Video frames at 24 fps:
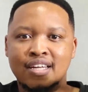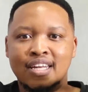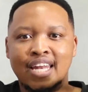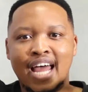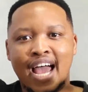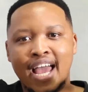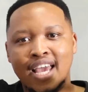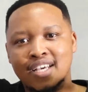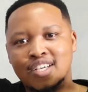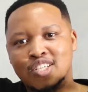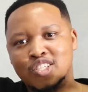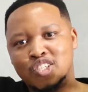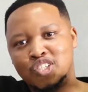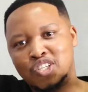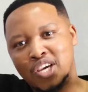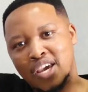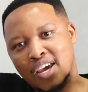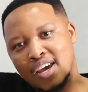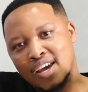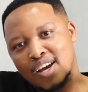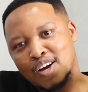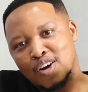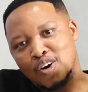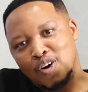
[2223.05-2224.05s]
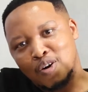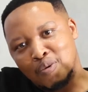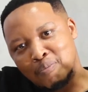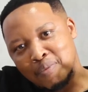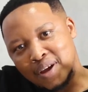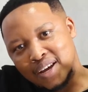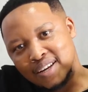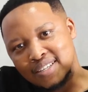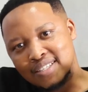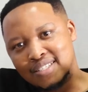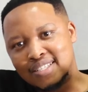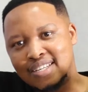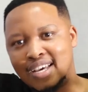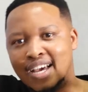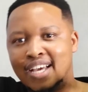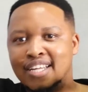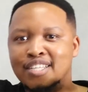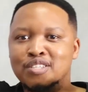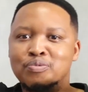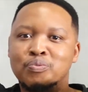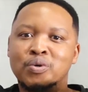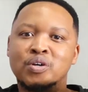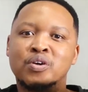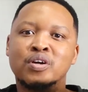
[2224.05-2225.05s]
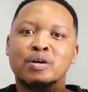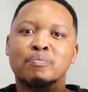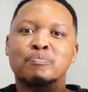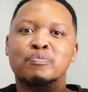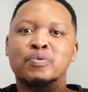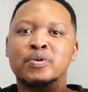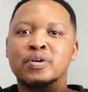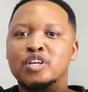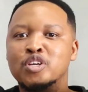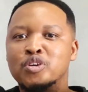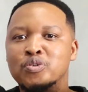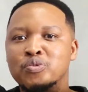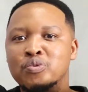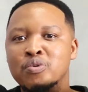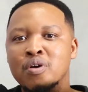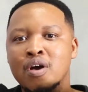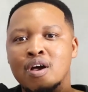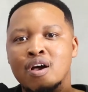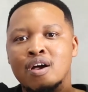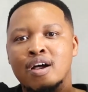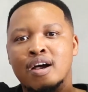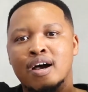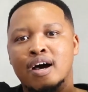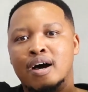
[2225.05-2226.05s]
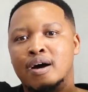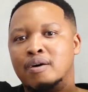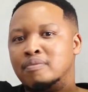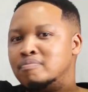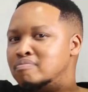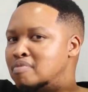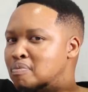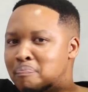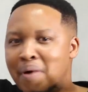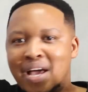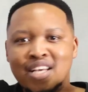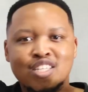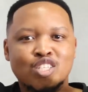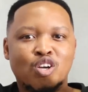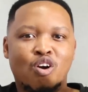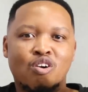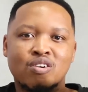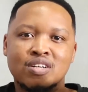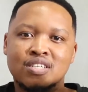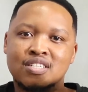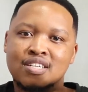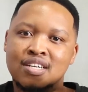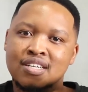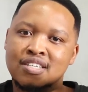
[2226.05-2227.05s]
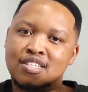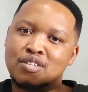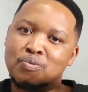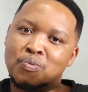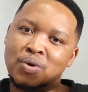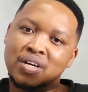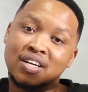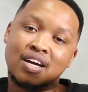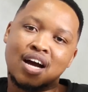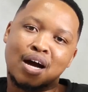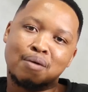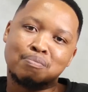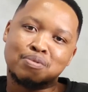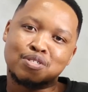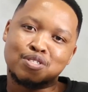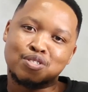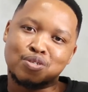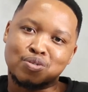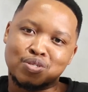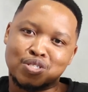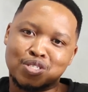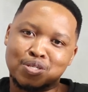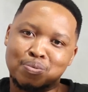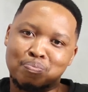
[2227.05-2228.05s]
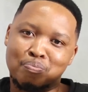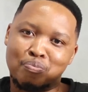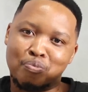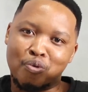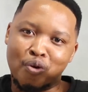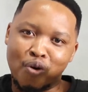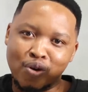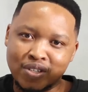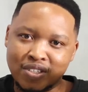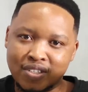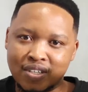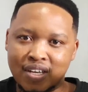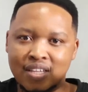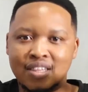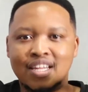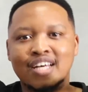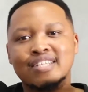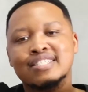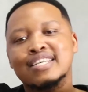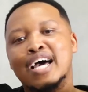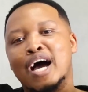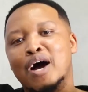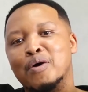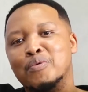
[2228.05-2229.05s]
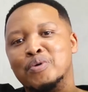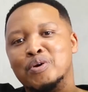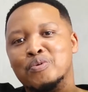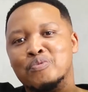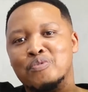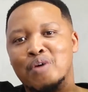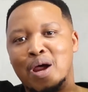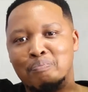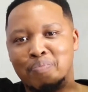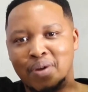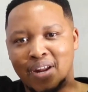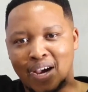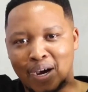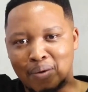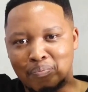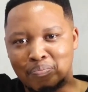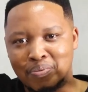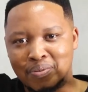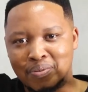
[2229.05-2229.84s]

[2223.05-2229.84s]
Like, share, comment, and we're going to bring you the best content when it comes to sports, and that's how we wrap it up.